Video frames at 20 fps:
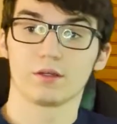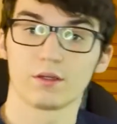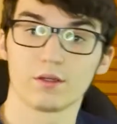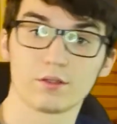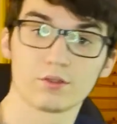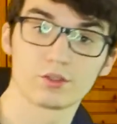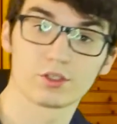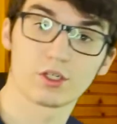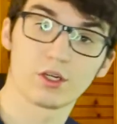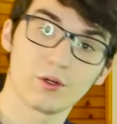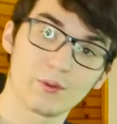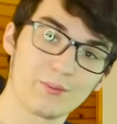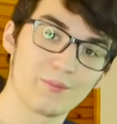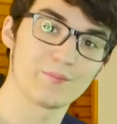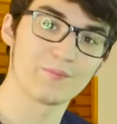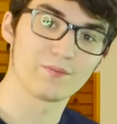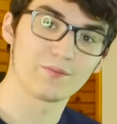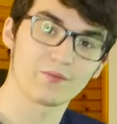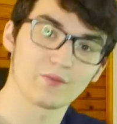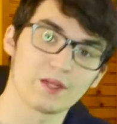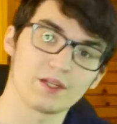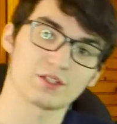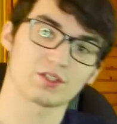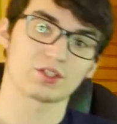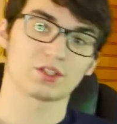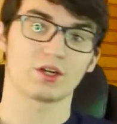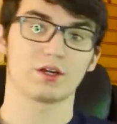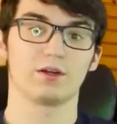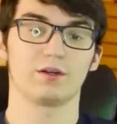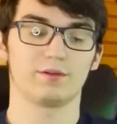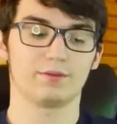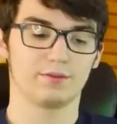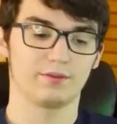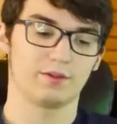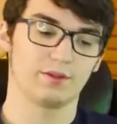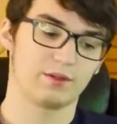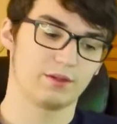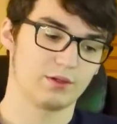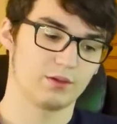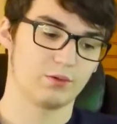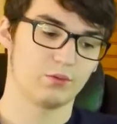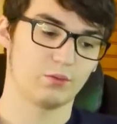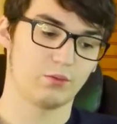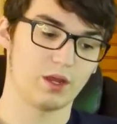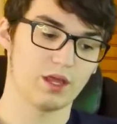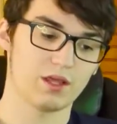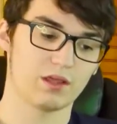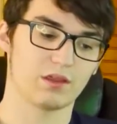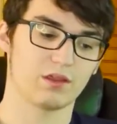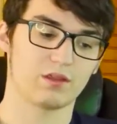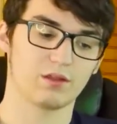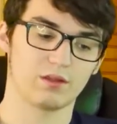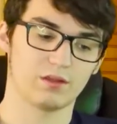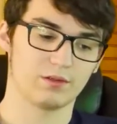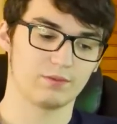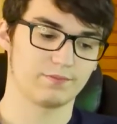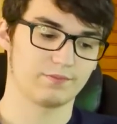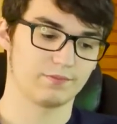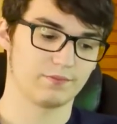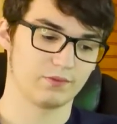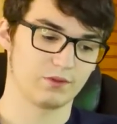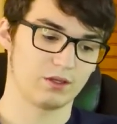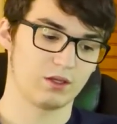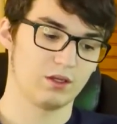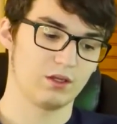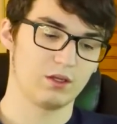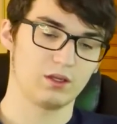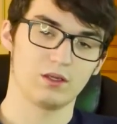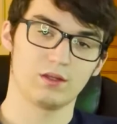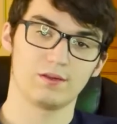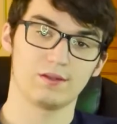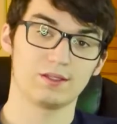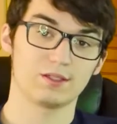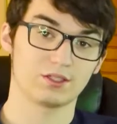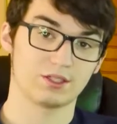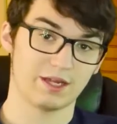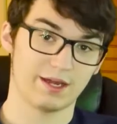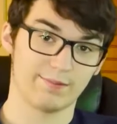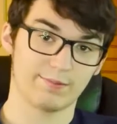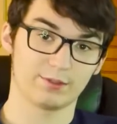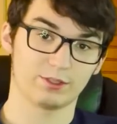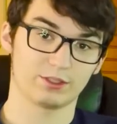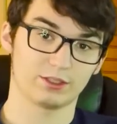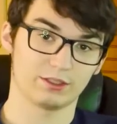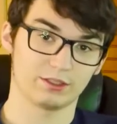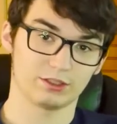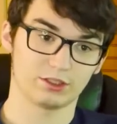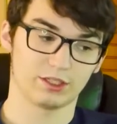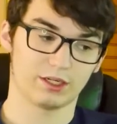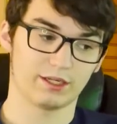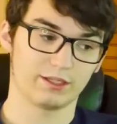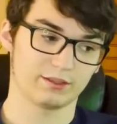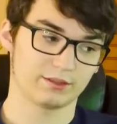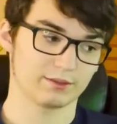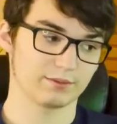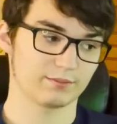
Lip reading: So let's start with the establishing shot.